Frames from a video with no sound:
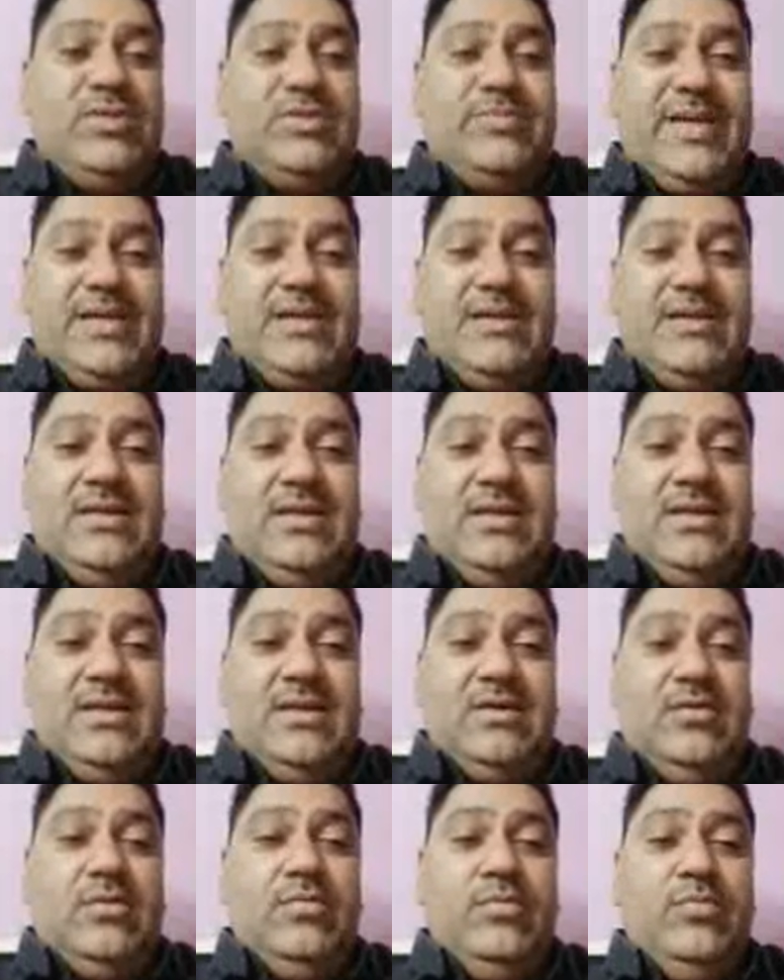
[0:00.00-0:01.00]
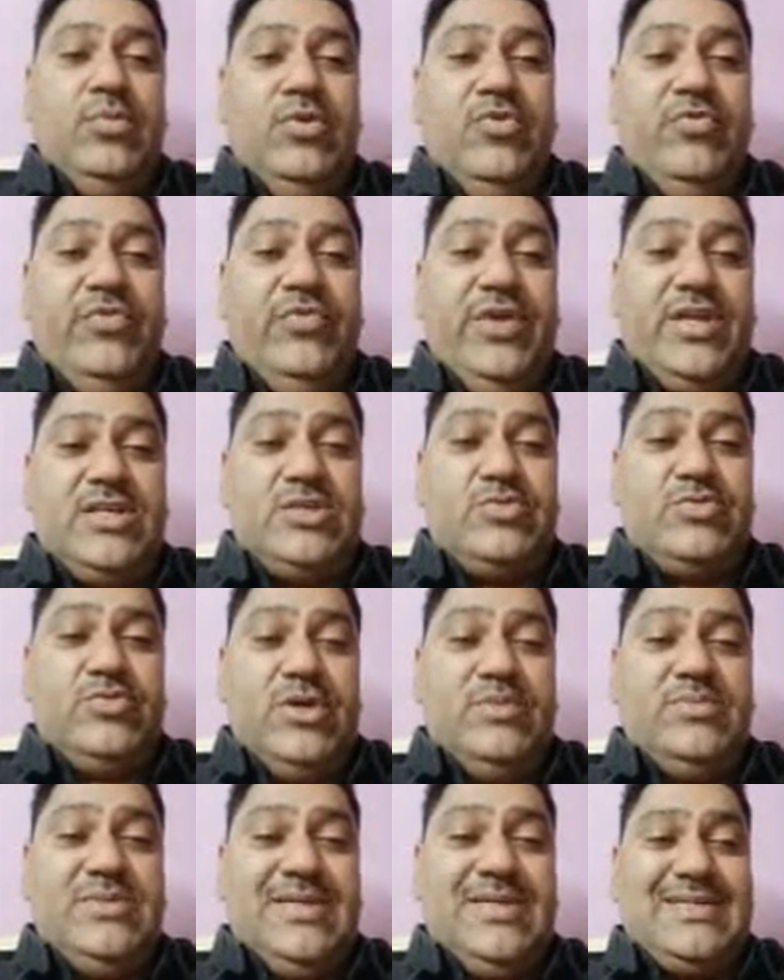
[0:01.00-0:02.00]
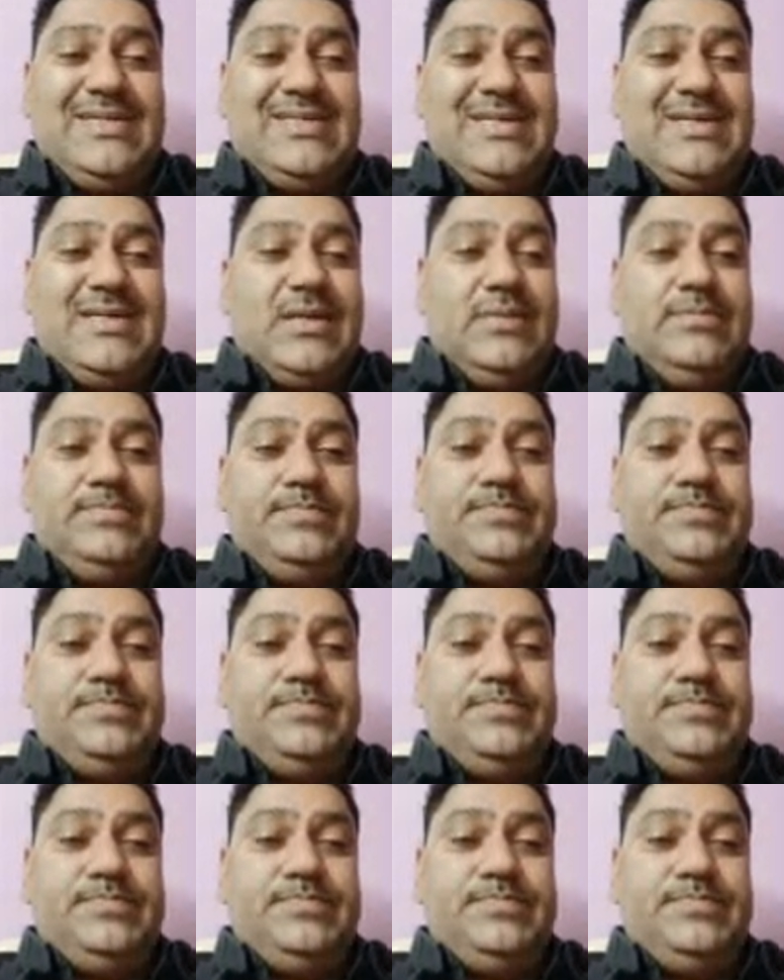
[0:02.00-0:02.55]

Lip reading: bacteria, various worms, etc.